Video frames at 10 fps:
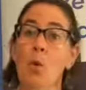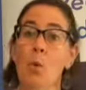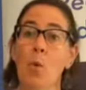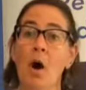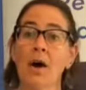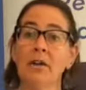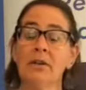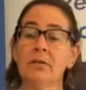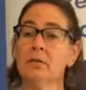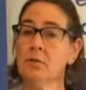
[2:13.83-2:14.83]

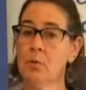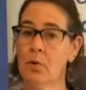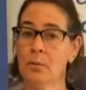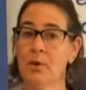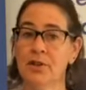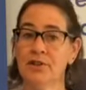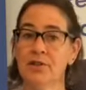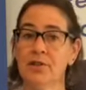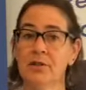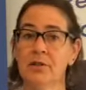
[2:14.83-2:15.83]
water or
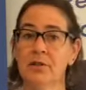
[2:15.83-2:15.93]
moisture,